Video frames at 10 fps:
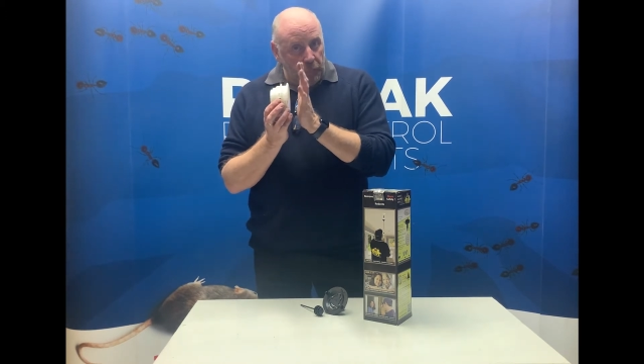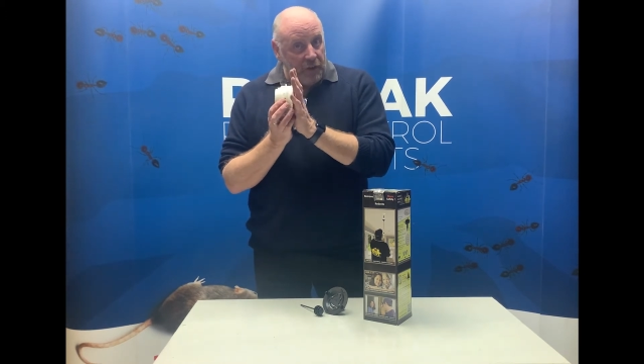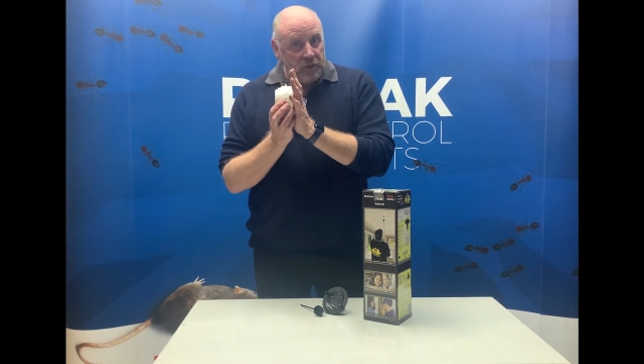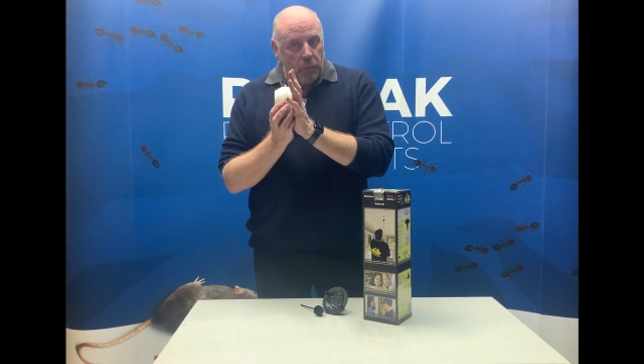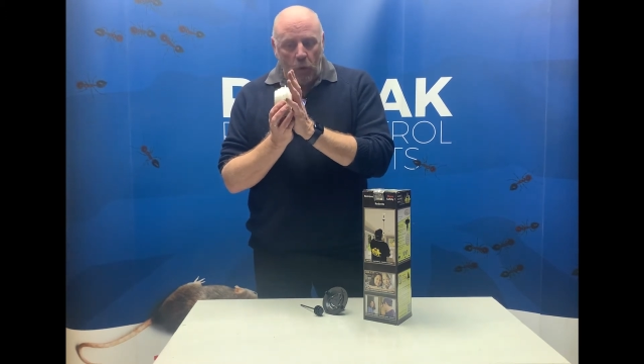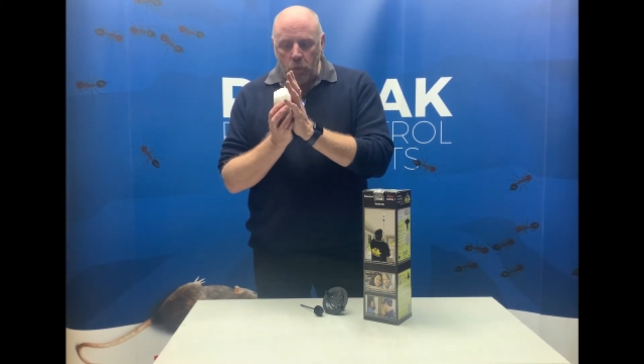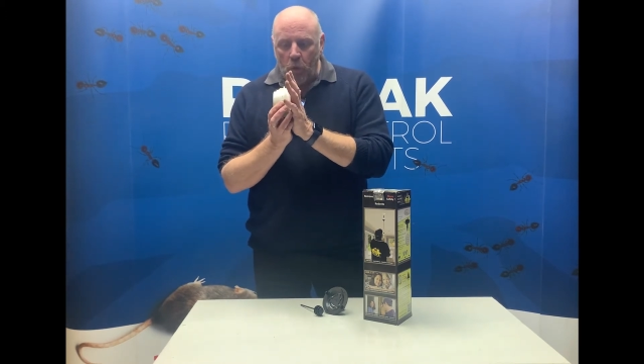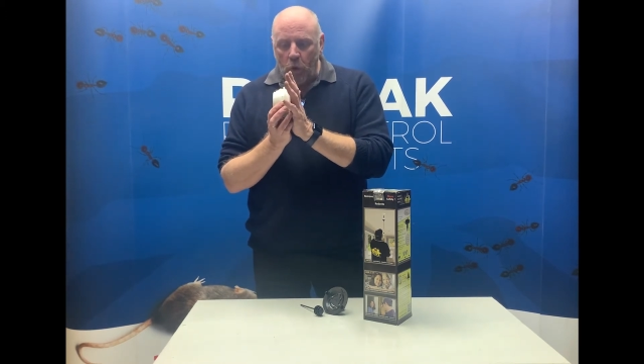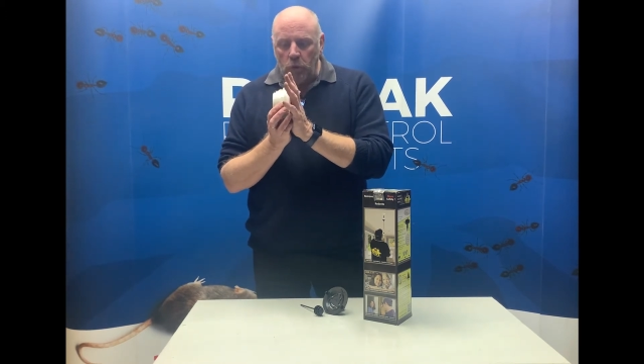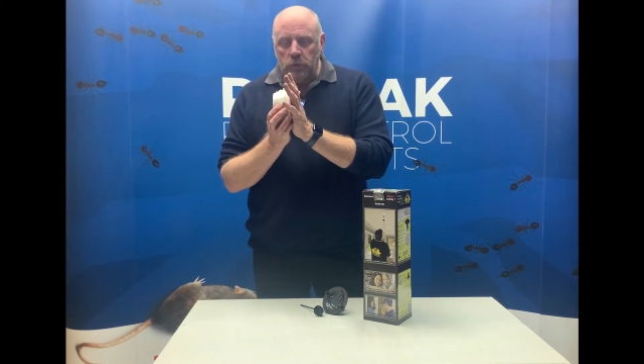plasterboard
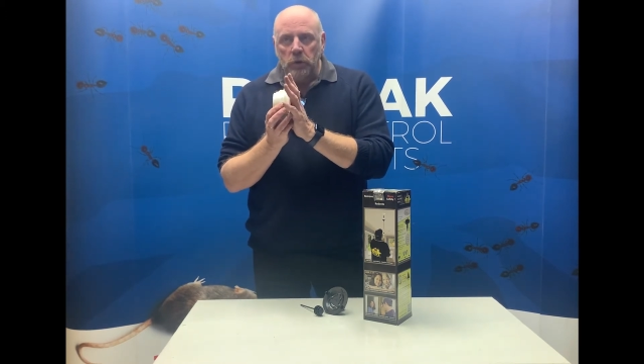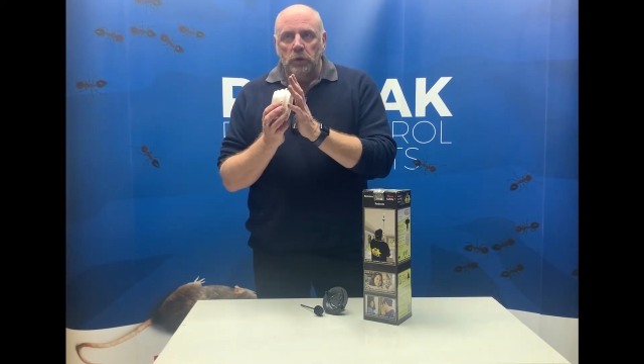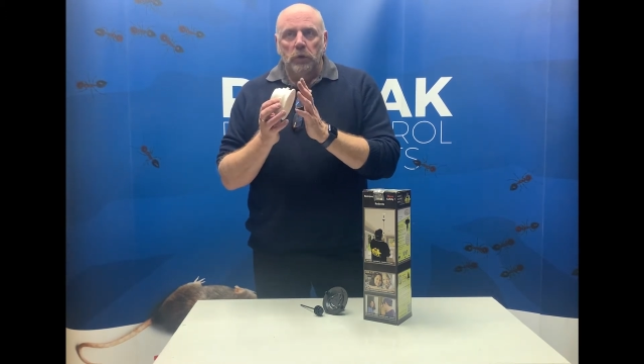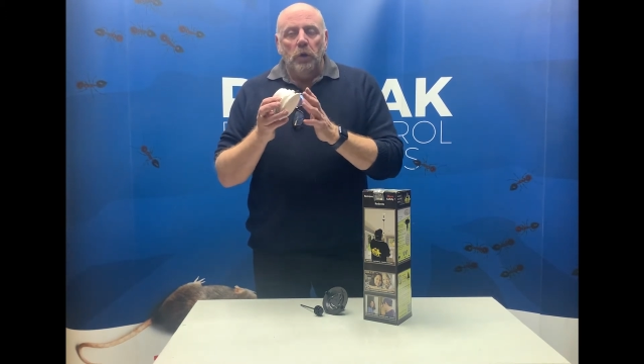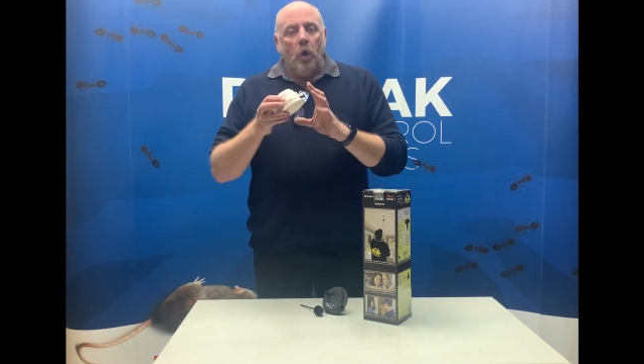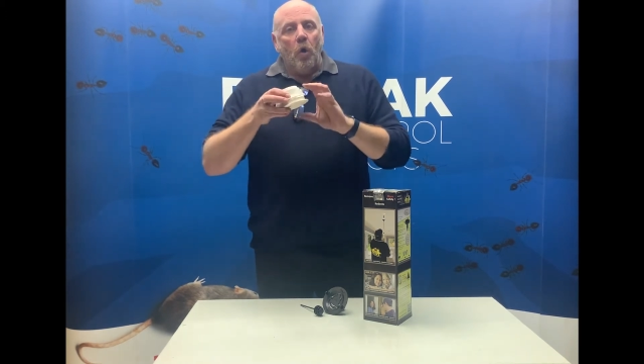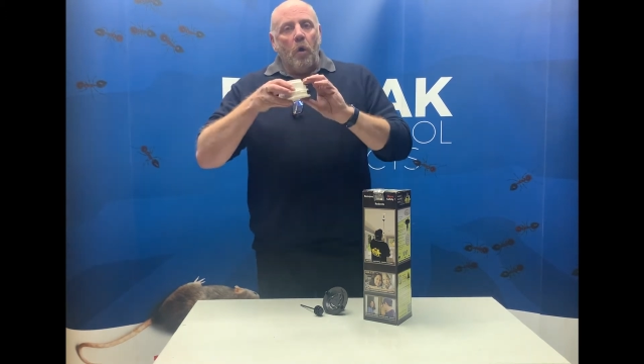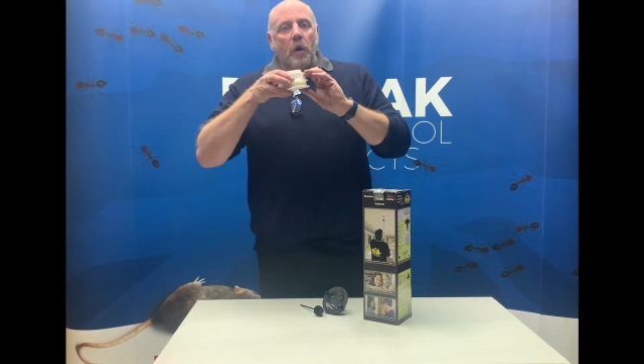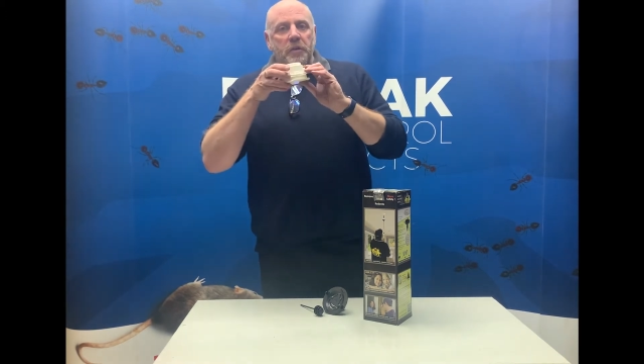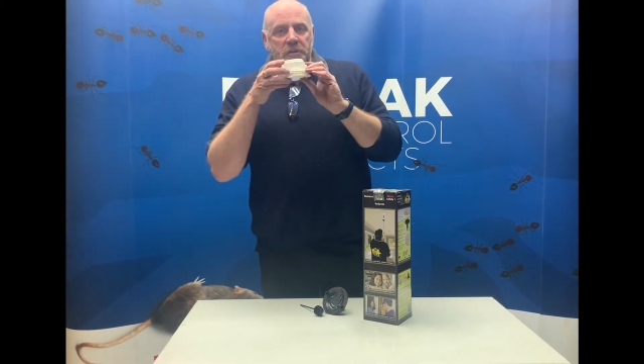wall,
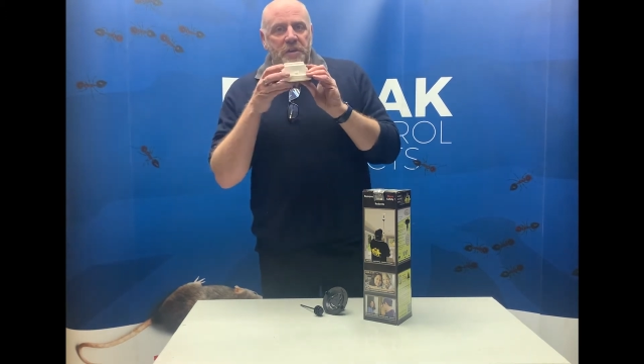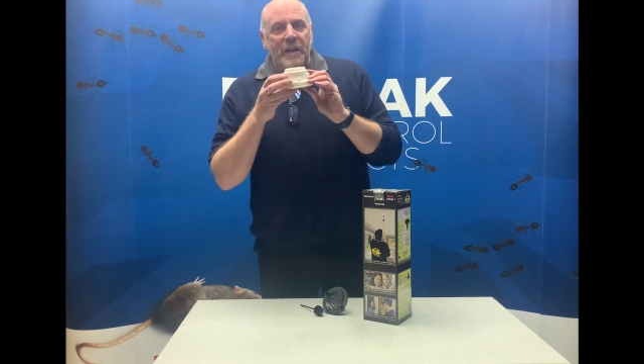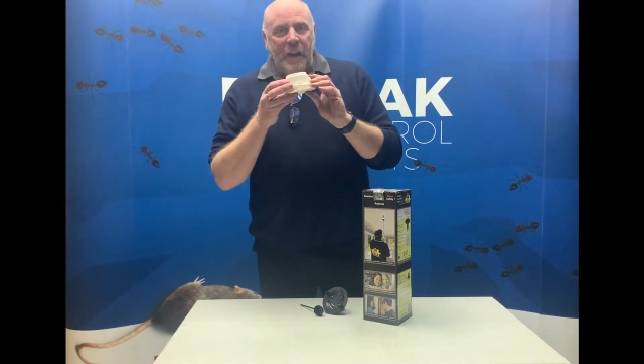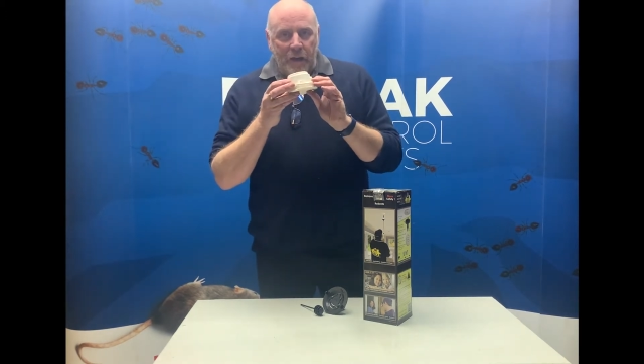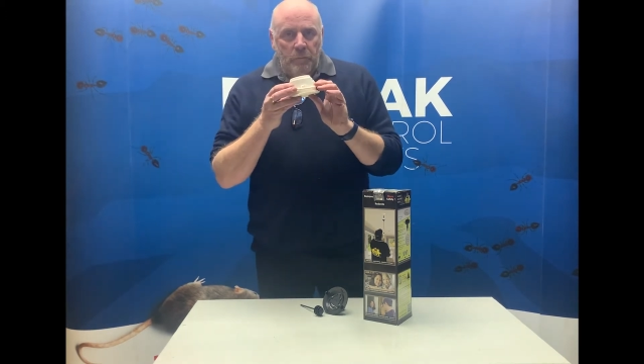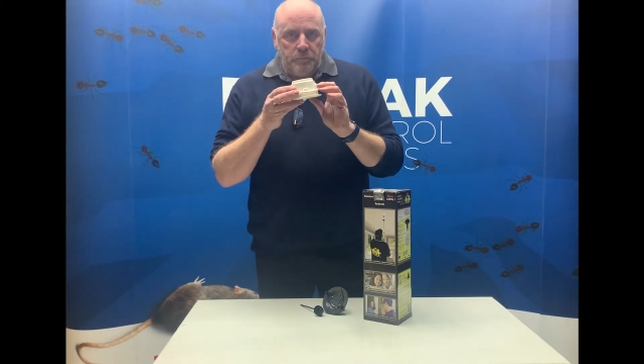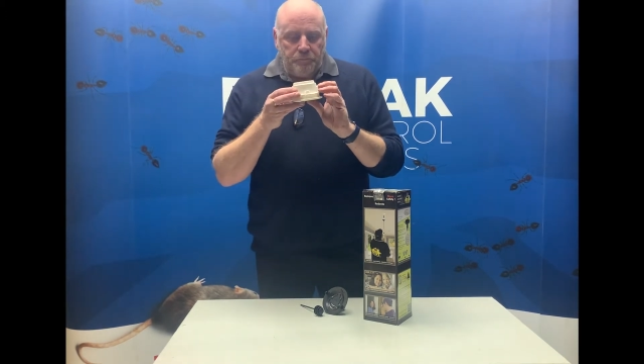or on a ceiling.